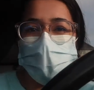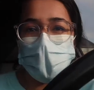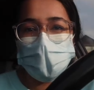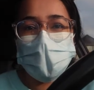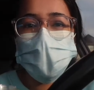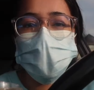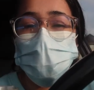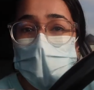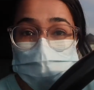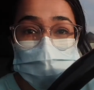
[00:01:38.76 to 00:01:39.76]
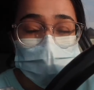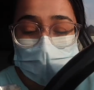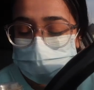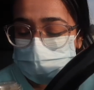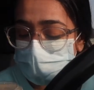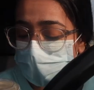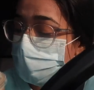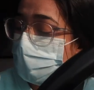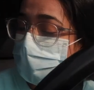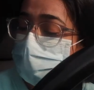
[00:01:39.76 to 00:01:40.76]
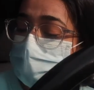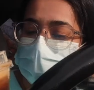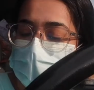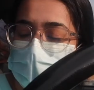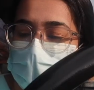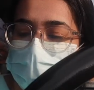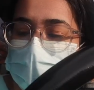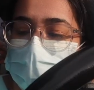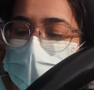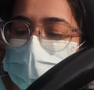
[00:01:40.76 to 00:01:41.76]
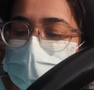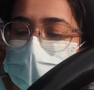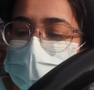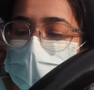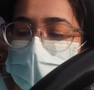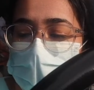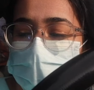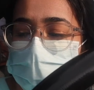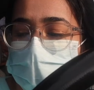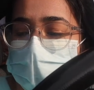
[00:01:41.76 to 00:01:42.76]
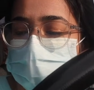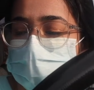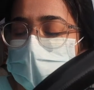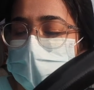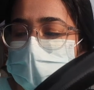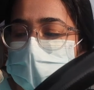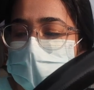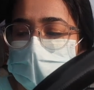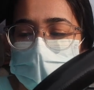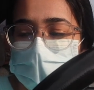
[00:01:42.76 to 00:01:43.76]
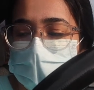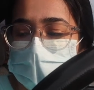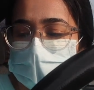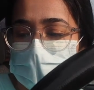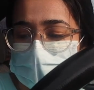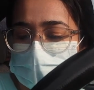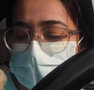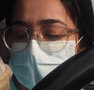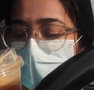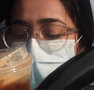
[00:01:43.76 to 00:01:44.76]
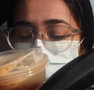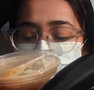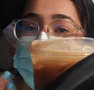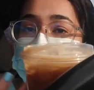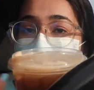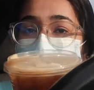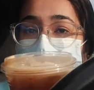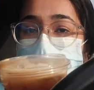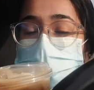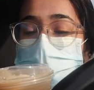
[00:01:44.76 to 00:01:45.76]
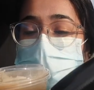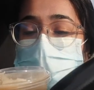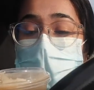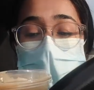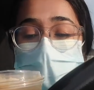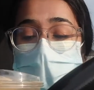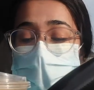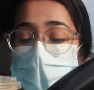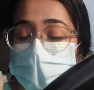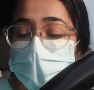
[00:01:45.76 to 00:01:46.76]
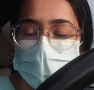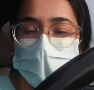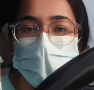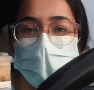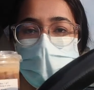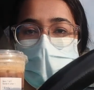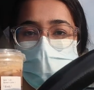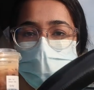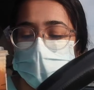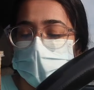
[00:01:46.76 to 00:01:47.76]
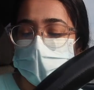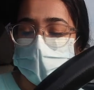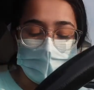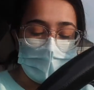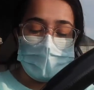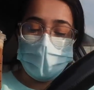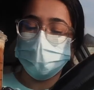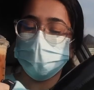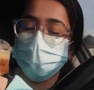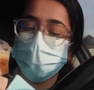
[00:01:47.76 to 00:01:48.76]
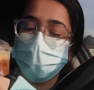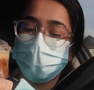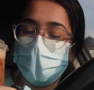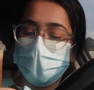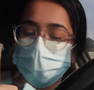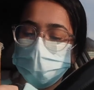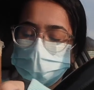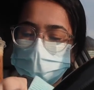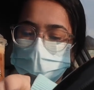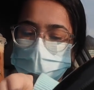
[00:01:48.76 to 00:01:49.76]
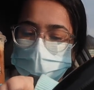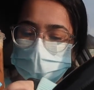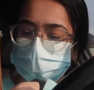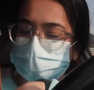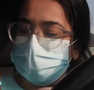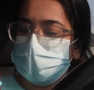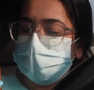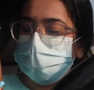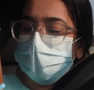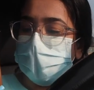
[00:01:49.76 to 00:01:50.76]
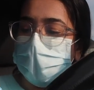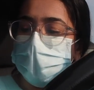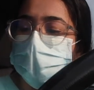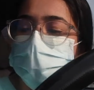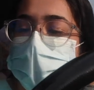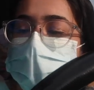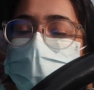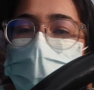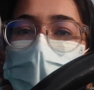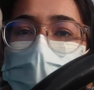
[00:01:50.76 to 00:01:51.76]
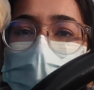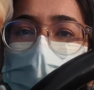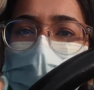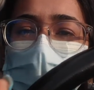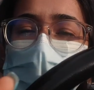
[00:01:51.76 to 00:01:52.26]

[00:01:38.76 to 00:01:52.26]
like a nationwide shortage going on. They didn't have oat milk, so she put almond milk and she said it would taste the exact same. I hadn't tried it before, so I wouldn't know. This is someone else's order. It's also five, or it's also 608 and this says 548